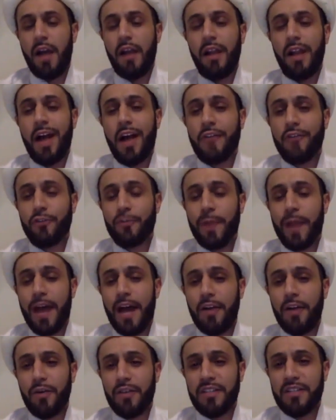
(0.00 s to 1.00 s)
Allah
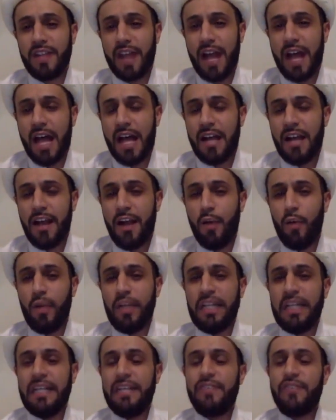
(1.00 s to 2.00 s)
subhanahu wa ta'ala,
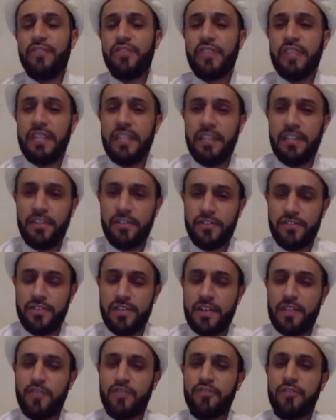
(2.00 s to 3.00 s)
when He
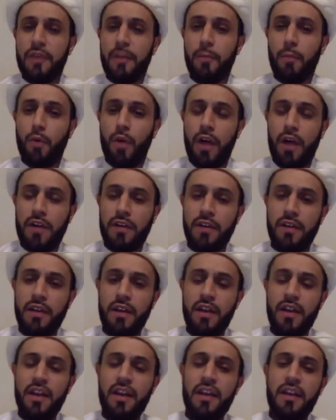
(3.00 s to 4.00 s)
sees that
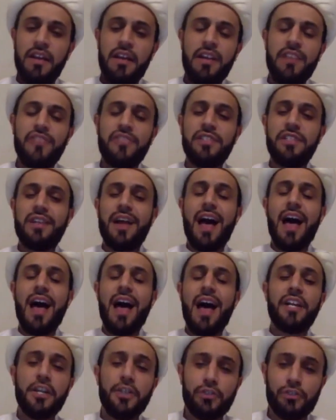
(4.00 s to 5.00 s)
someone is
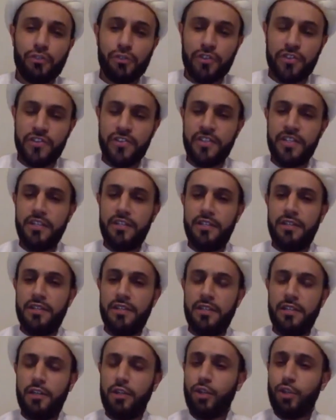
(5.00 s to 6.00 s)
not
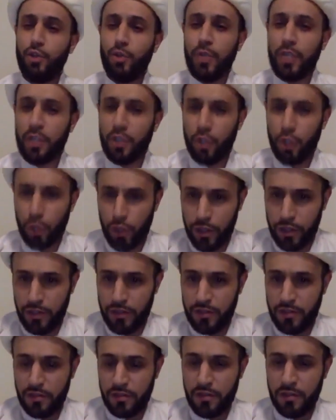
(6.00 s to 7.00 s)
interested in doing
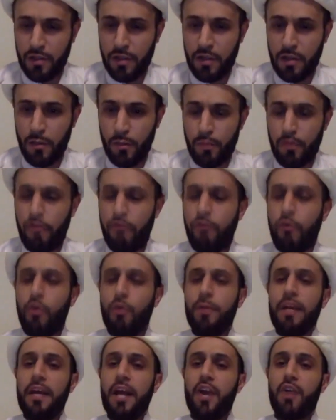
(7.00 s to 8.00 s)
good,
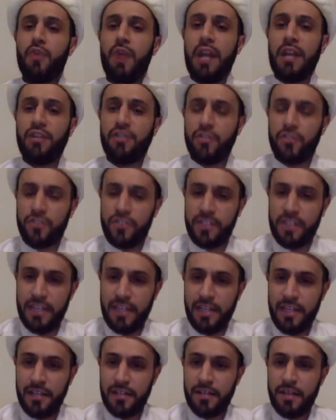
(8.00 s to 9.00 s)
performing a righteous
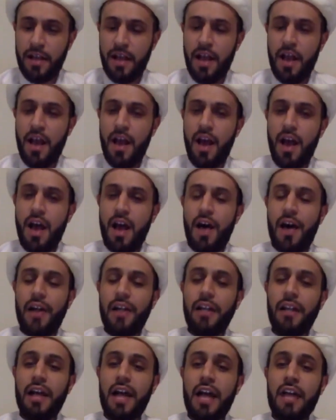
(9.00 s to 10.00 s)
deed,
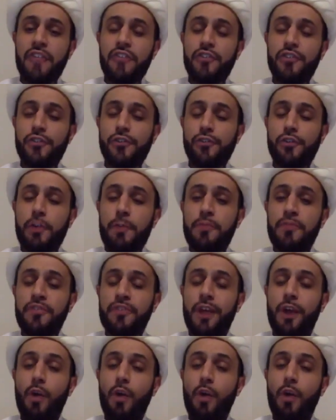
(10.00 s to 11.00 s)
Allah
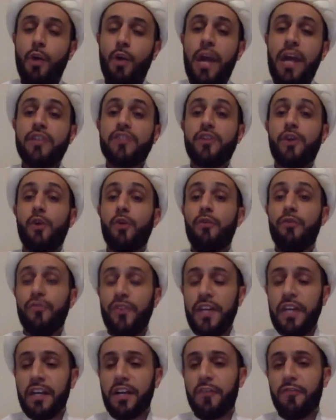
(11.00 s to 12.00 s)
strips away the
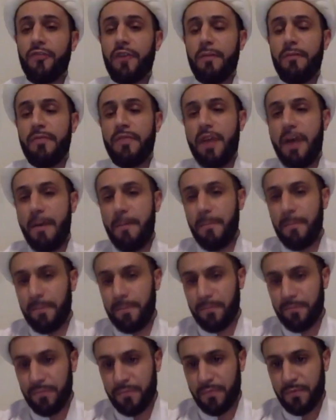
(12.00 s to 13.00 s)
tawfiq from them.